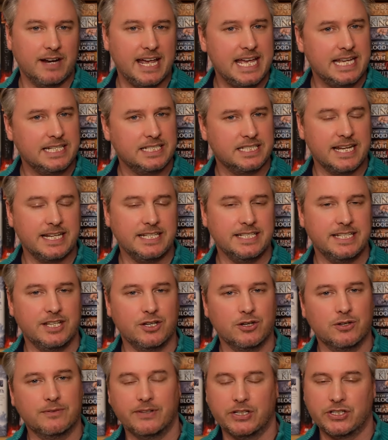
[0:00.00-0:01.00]
It's Indie
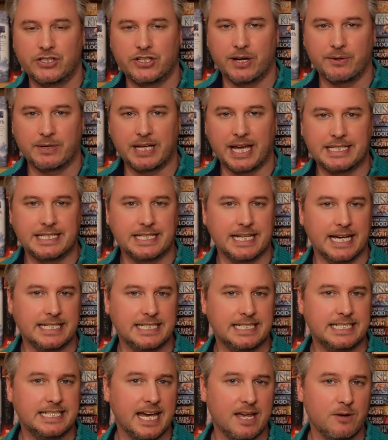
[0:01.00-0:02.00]
Author Showcase Day
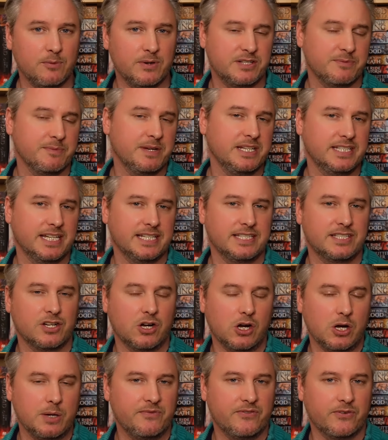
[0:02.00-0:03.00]
today, which means it's
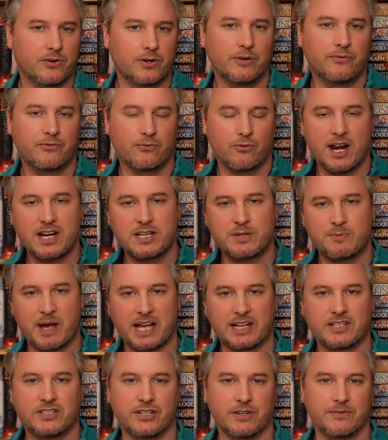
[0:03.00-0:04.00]
time for a fresh
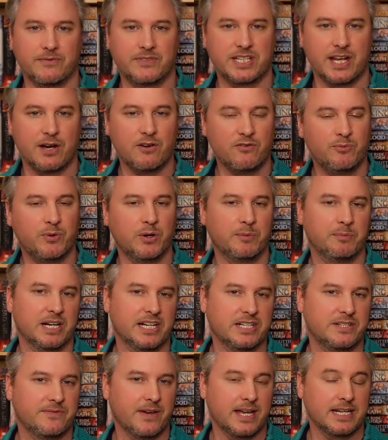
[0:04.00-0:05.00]
batch of
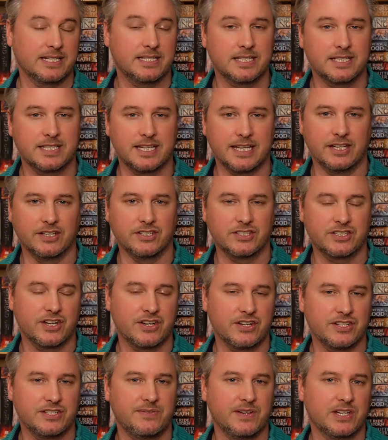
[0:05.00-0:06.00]
self-published fantasy and
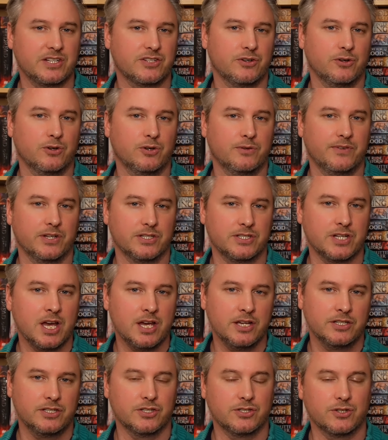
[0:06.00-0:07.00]
science fiction authors
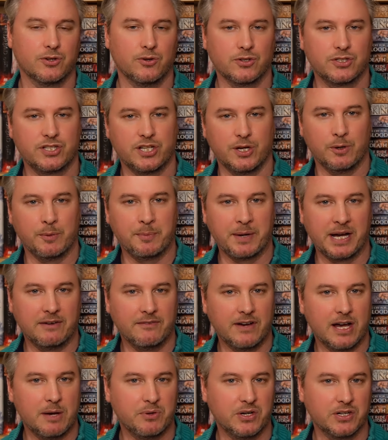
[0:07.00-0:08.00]
to talk to you about
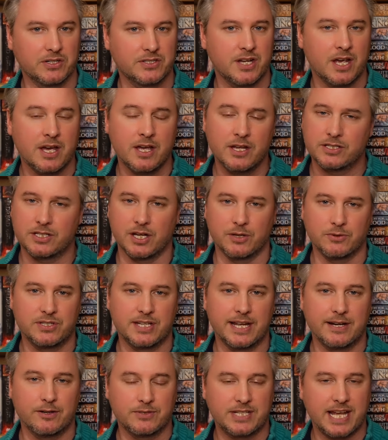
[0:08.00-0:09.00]
their books. So
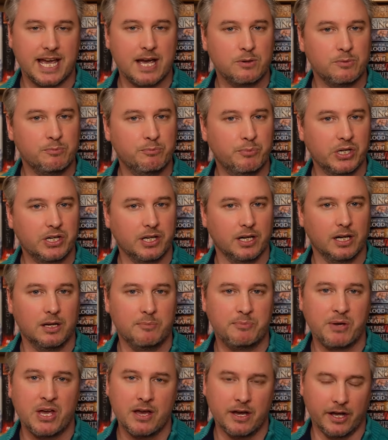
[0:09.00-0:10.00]
settle down, buckle
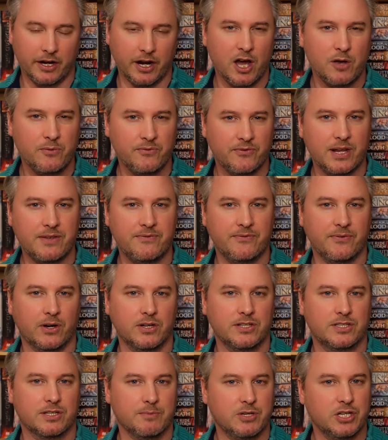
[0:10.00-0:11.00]
up, and hopefully
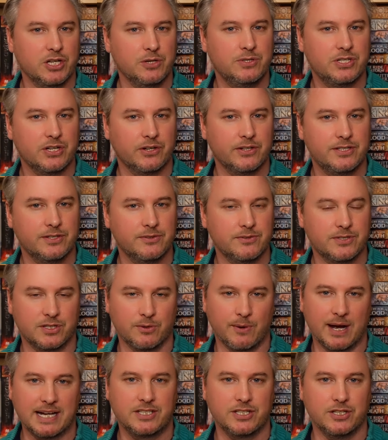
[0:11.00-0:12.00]
find some new titles
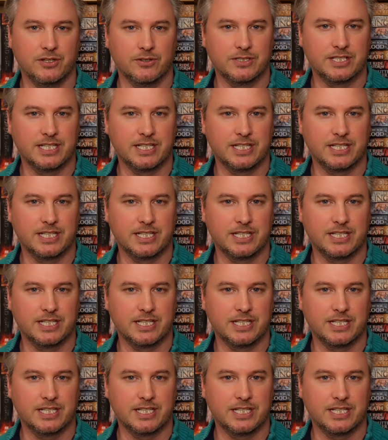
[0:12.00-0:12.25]
to add to your